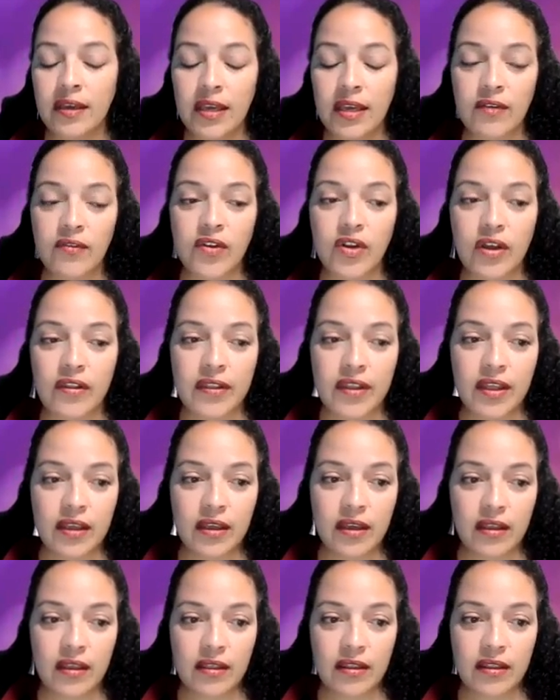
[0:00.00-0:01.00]
Even on
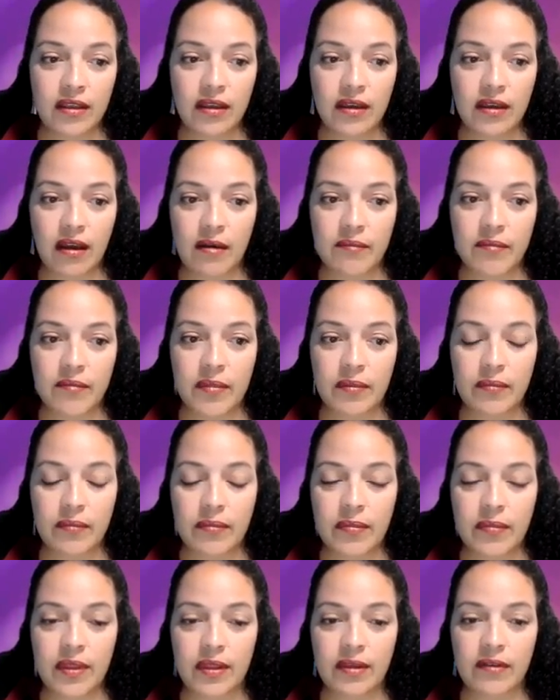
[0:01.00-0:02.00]
the
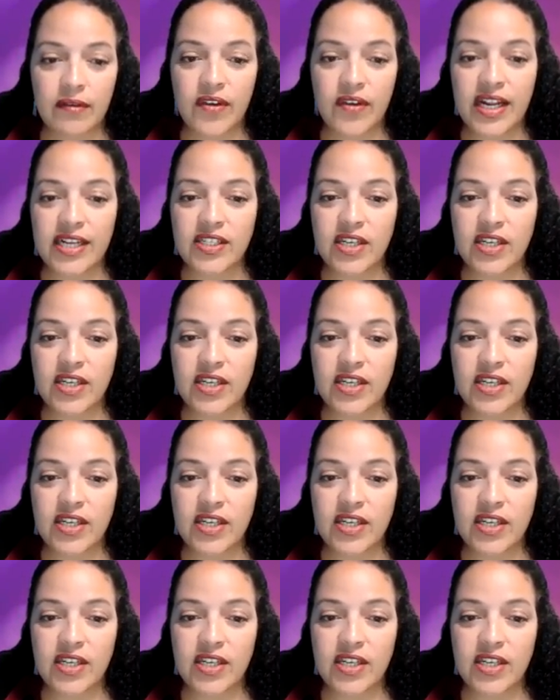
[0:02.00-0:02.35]
event